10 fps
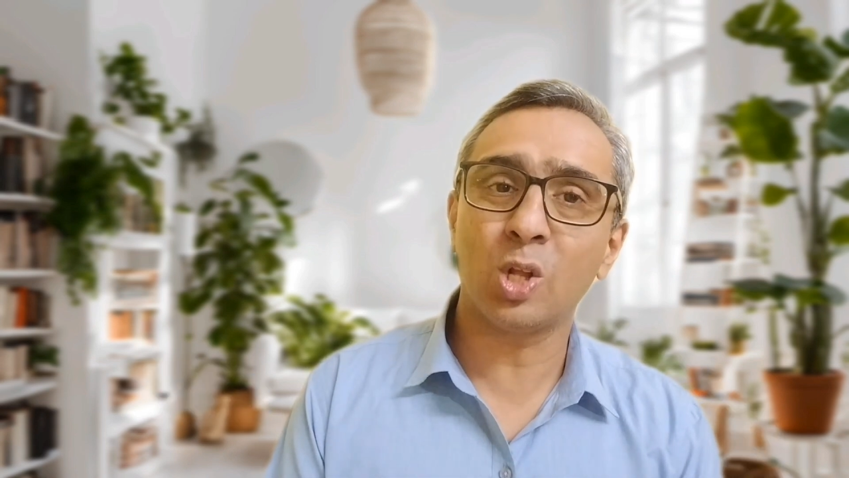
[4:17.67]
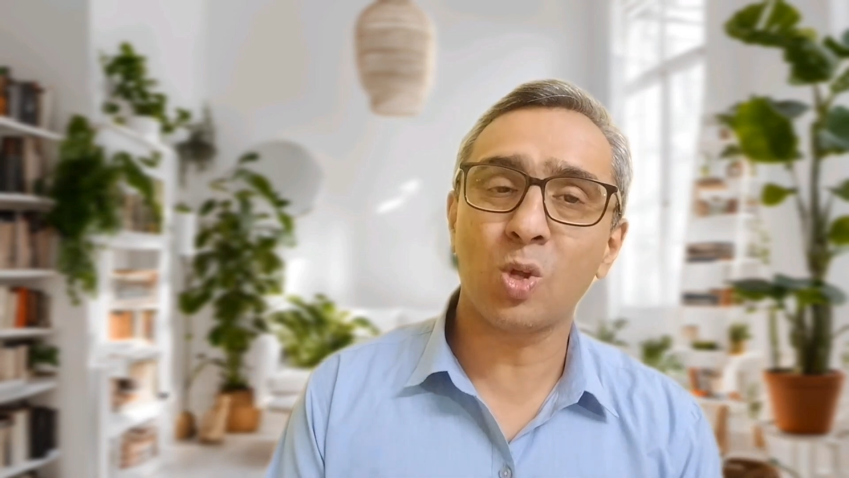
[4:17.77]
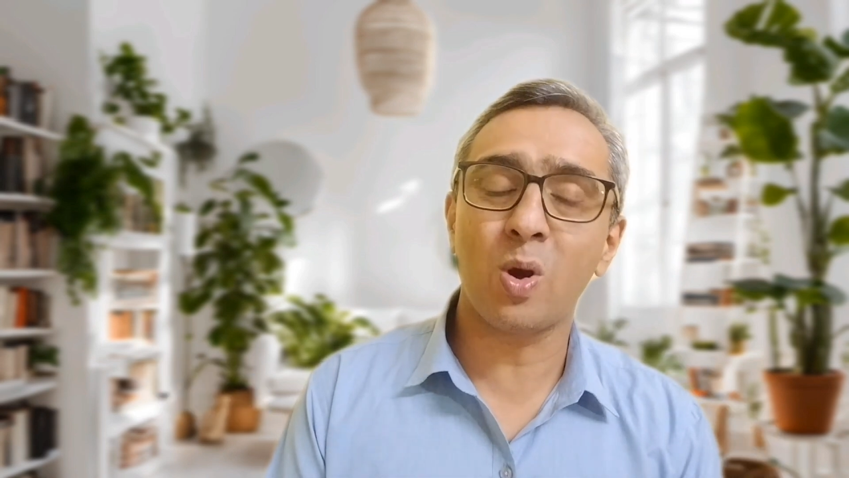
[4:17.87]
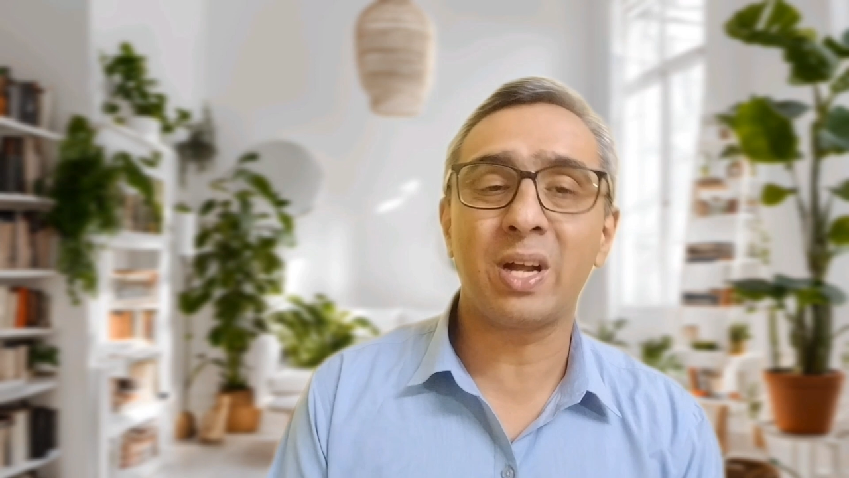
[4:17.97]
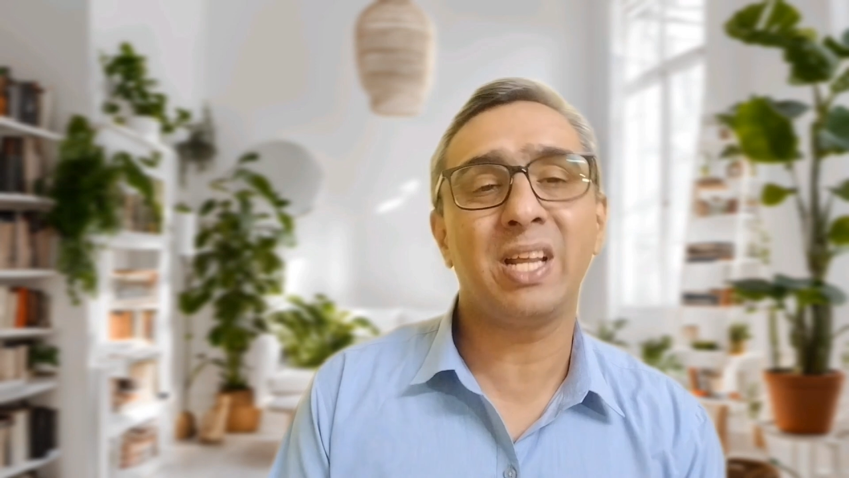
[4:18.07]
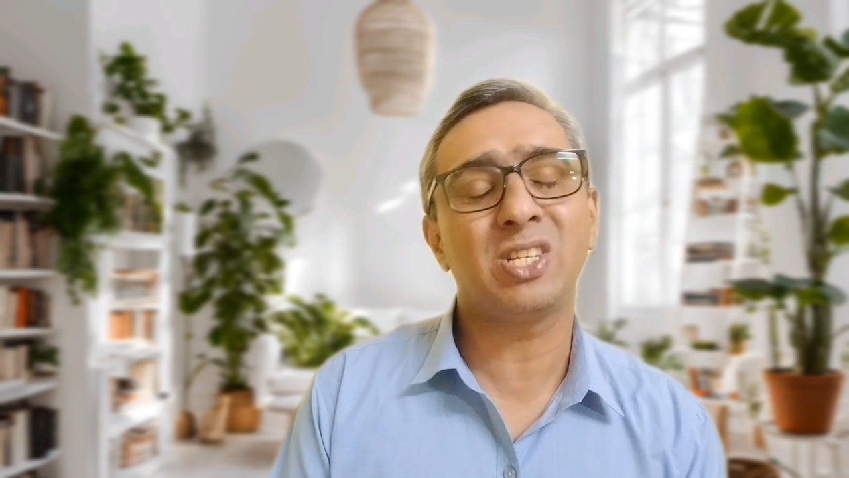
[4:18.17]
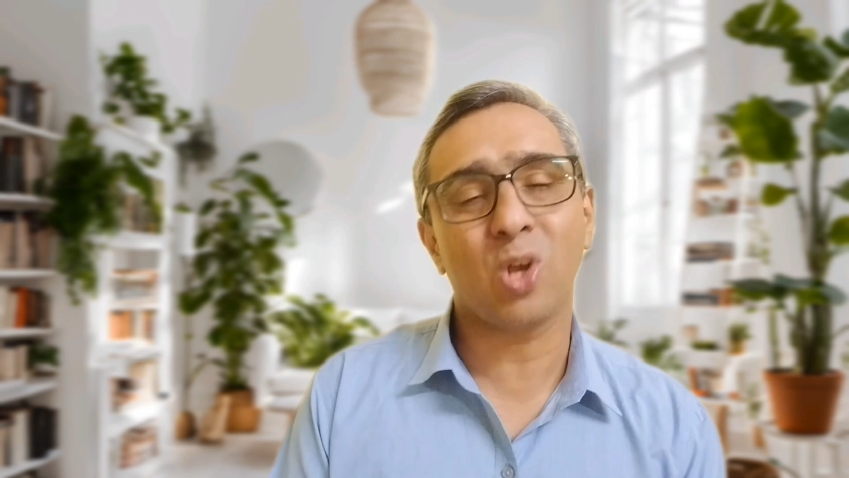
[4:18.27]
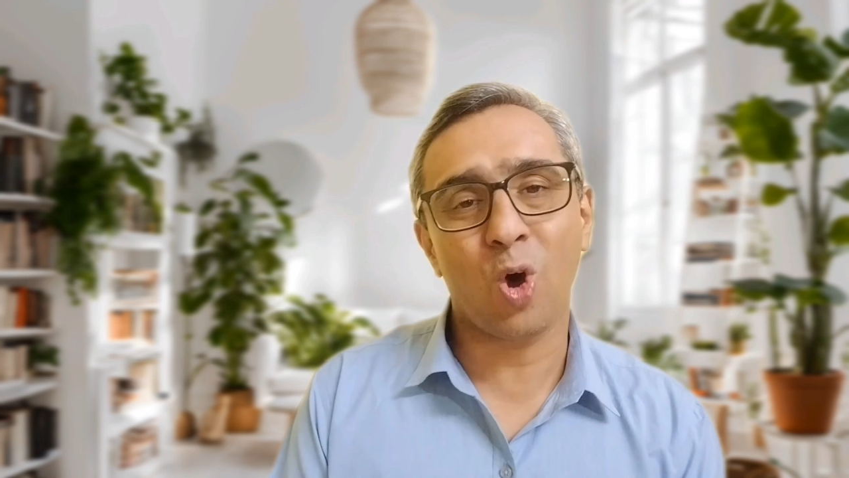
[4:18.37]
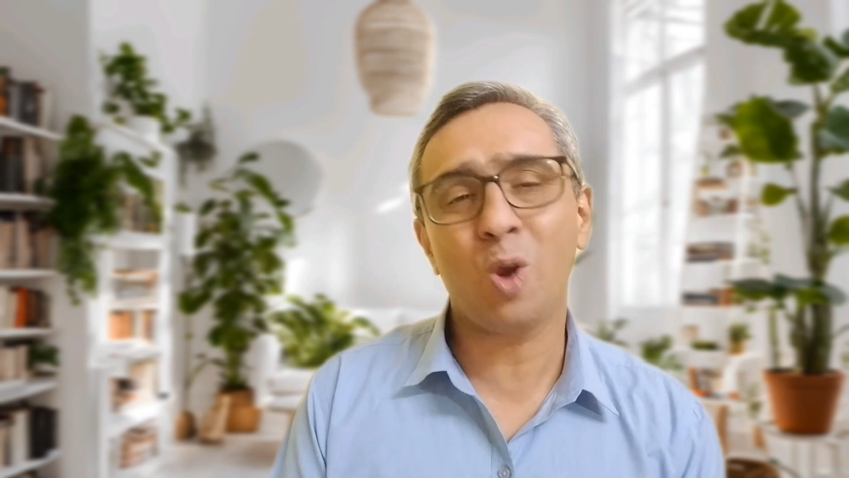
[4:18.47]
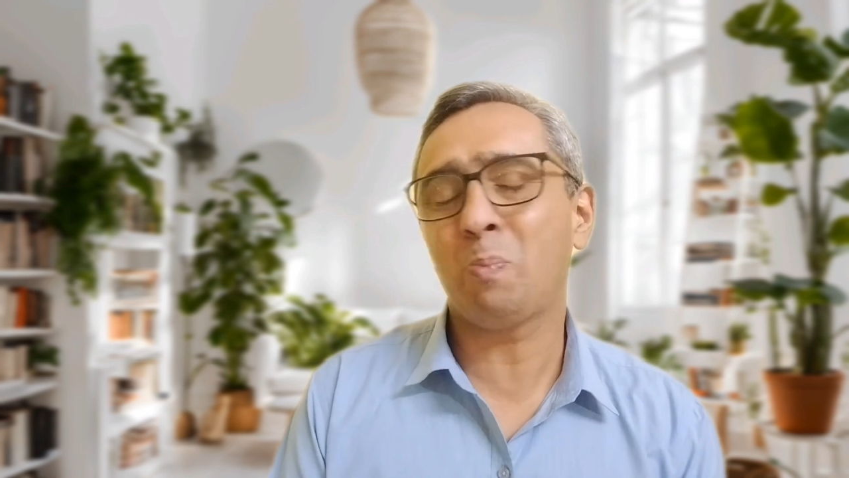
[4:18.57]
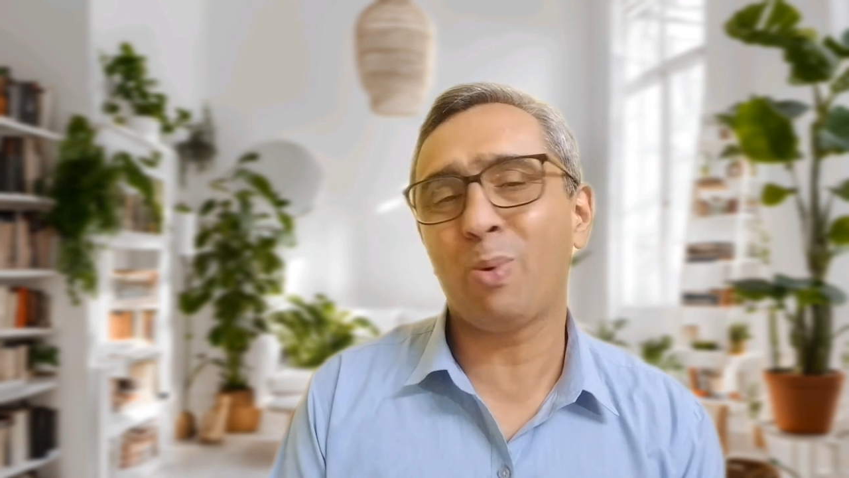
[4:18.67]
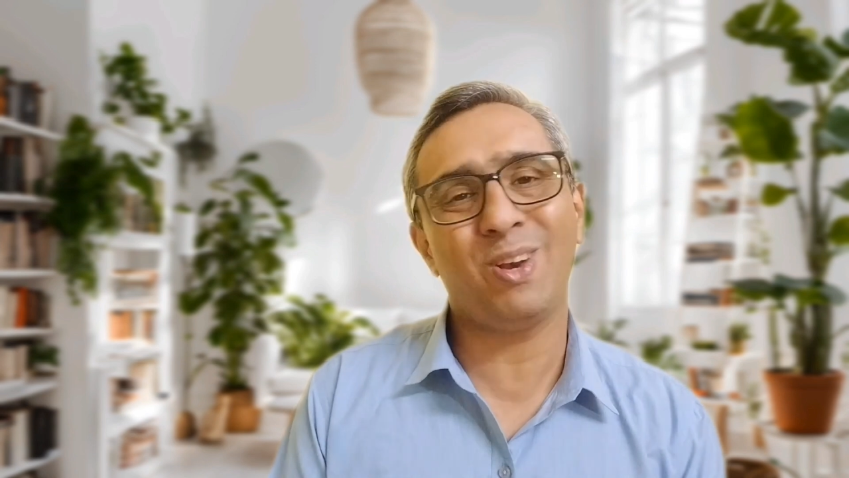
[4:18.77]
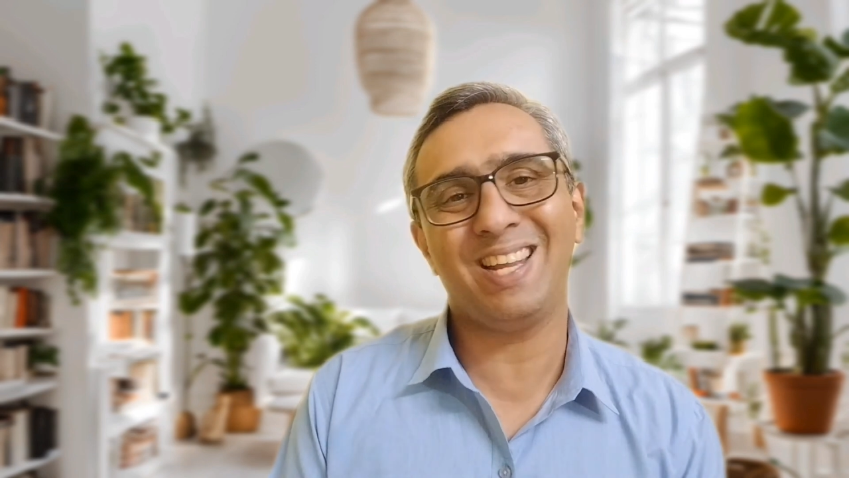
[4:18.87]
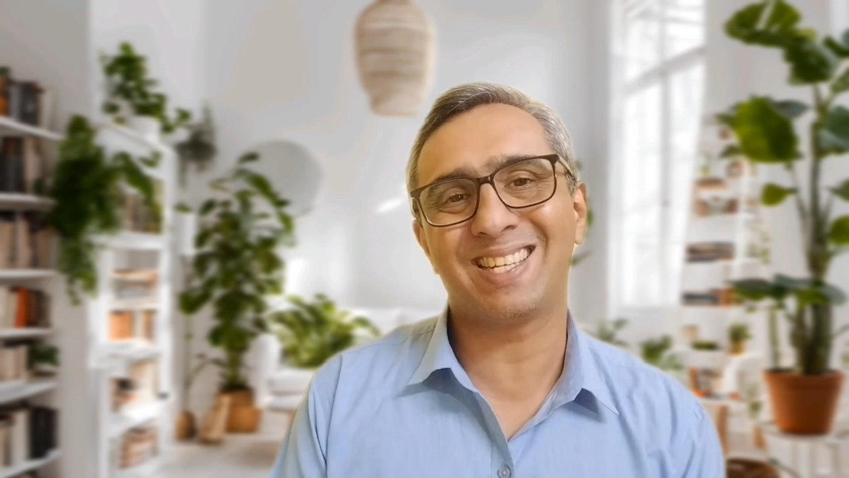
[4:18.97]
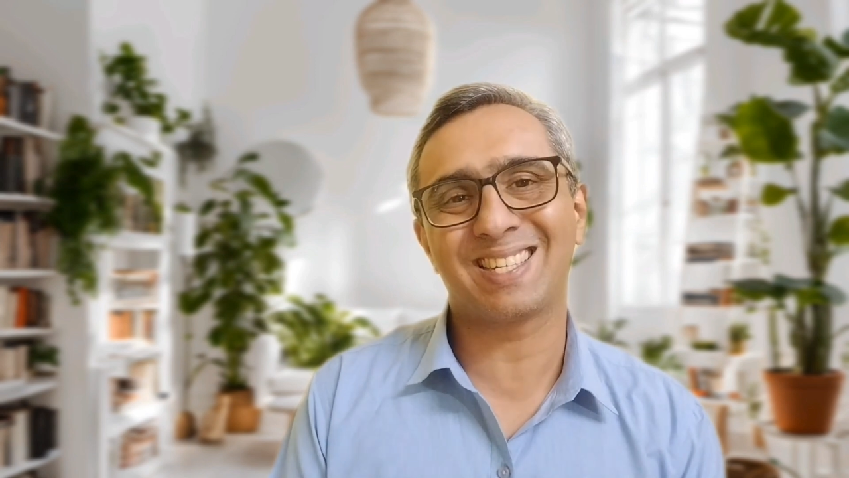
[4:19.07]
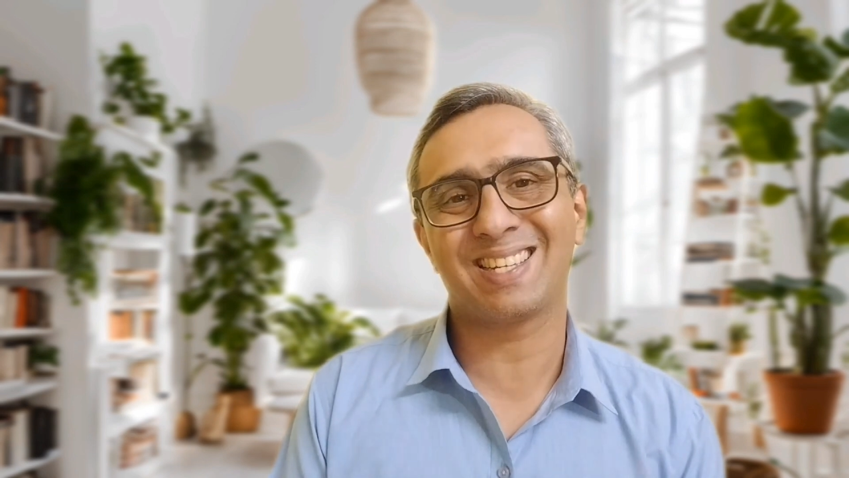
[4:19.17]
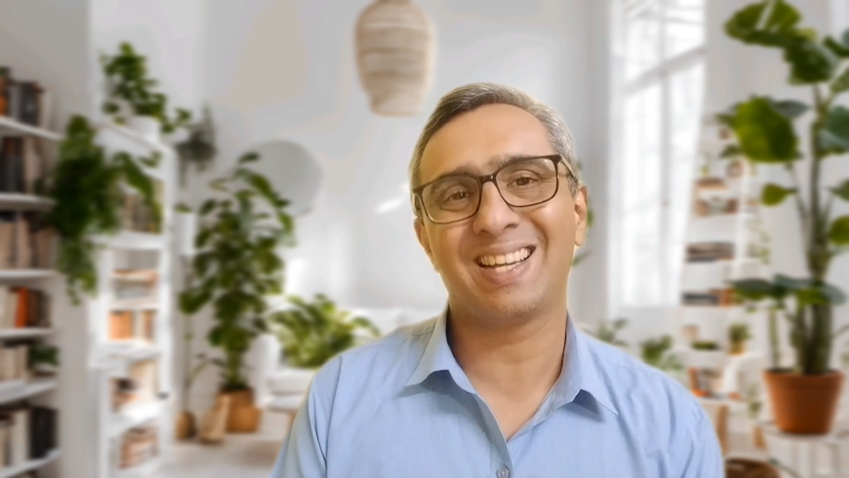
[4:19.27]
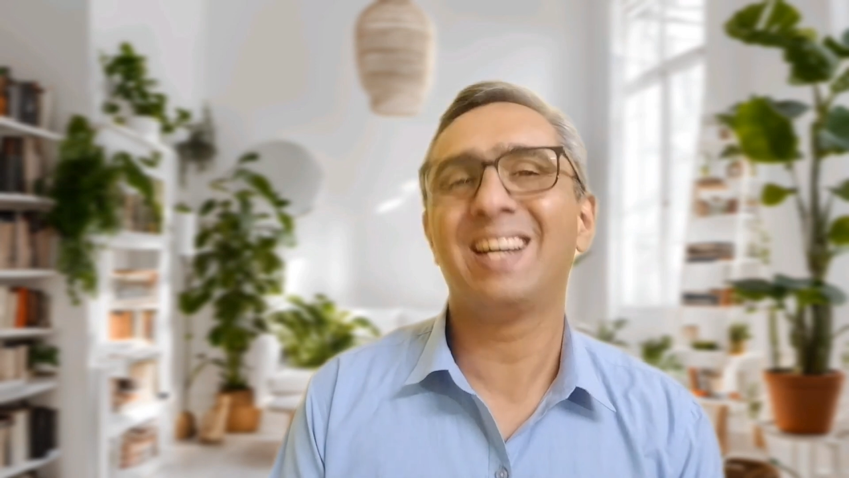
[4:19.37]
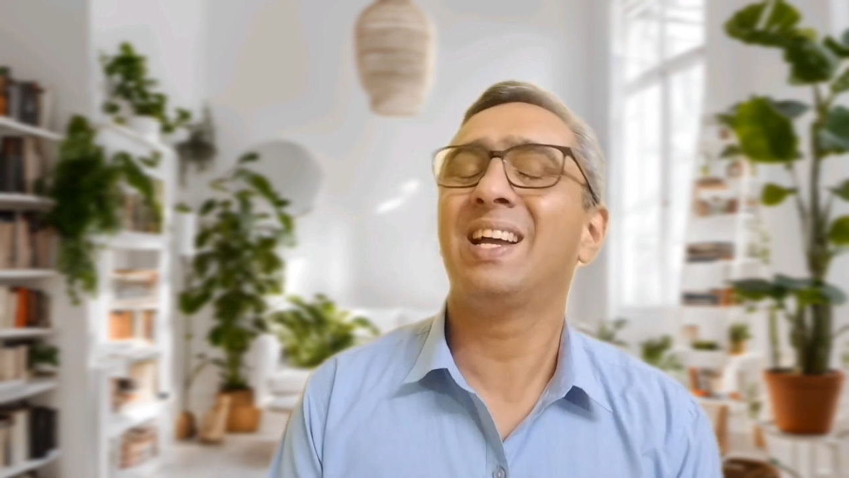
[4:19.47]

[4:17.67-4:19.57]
authorities or police.